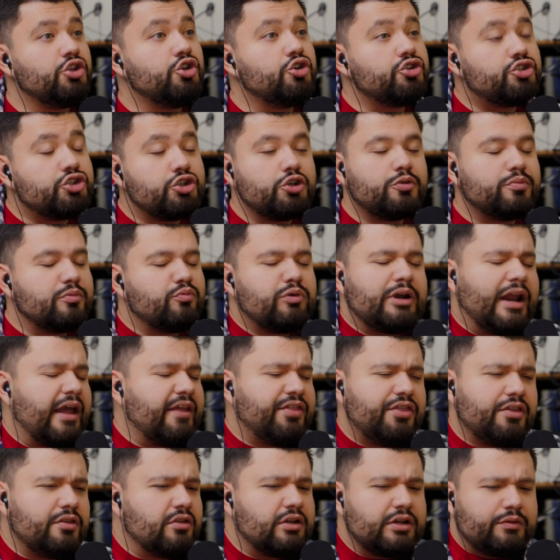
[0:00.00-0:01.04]
YouTube, when I
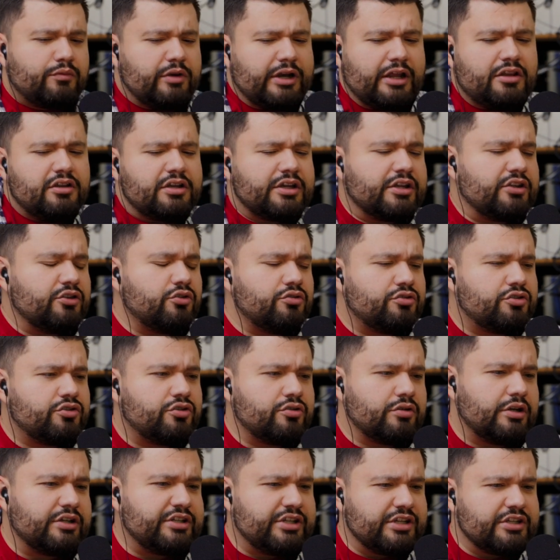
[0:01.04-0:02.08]
look at
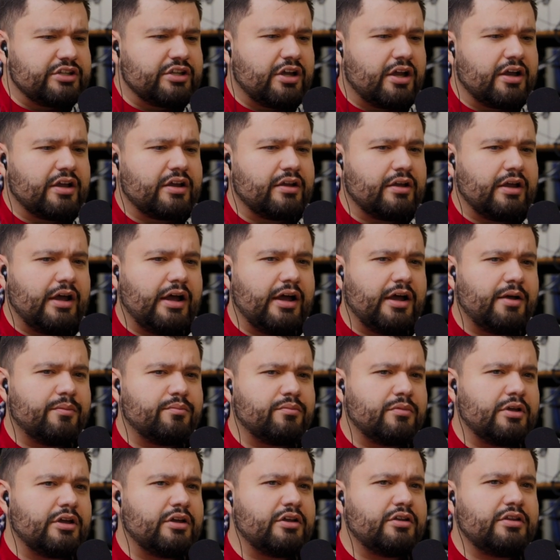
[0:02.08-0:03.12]
YouTube, TikTok
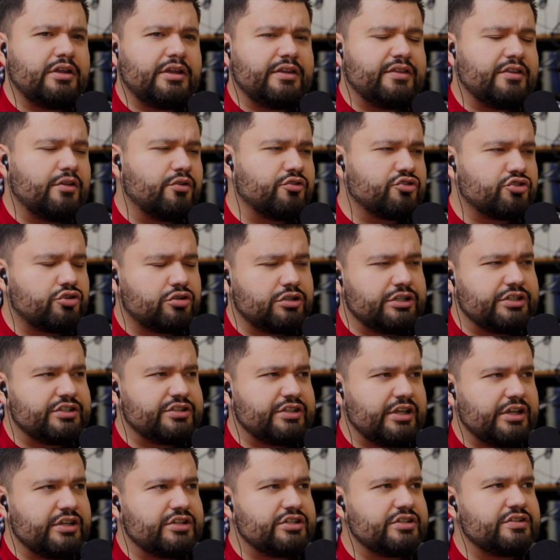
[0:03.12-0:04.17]
in those early
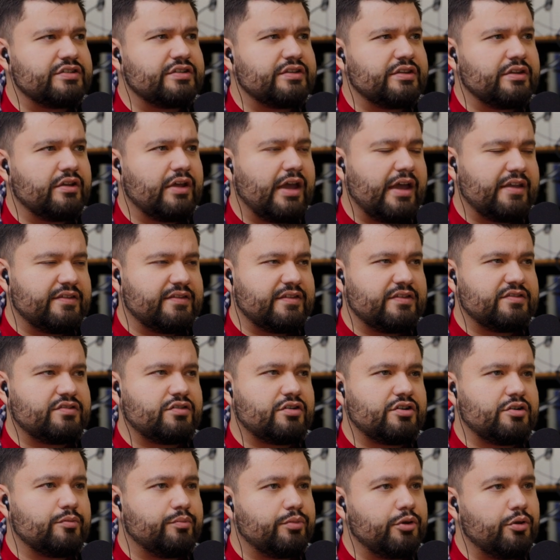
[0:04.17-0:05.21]
stages and as it
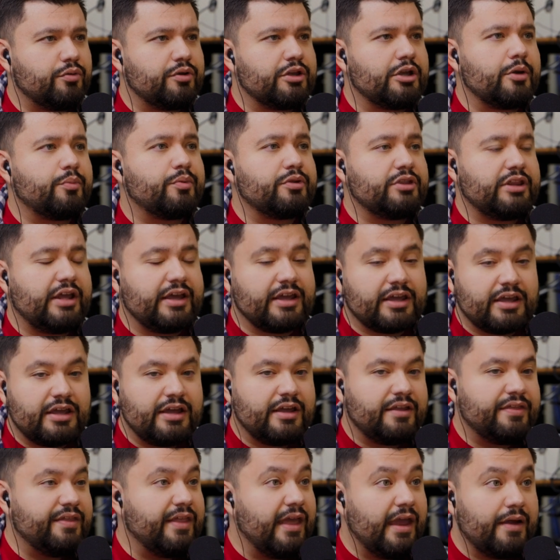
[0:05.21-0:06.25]
started blowing up with
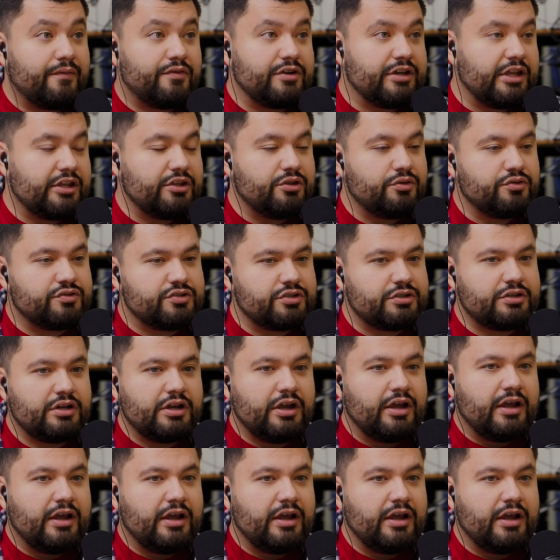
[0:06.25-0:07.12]
the everyday user,